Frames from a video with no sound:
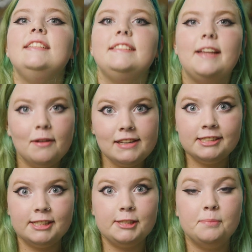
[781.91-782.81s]
Now I can
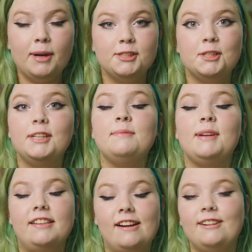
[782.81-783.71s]
check the pressure in
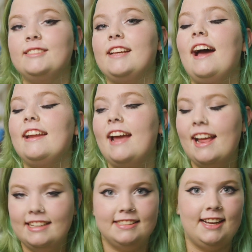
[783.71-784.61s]
my tires at
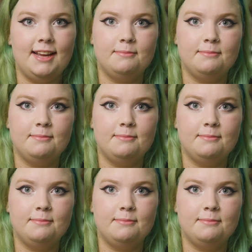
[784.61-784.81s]
any time.